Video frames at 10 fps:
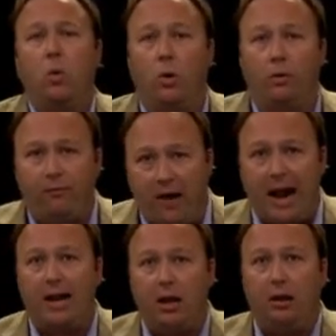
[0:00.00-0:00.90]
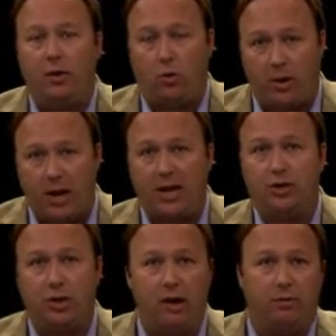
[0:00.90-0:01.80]
We're fighting the
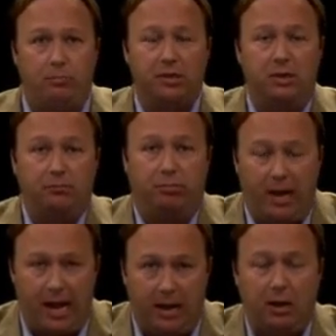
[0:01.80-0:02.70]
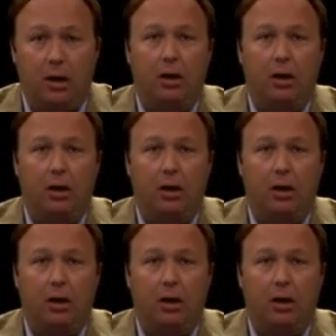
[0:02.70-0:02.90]
creation of a prison planet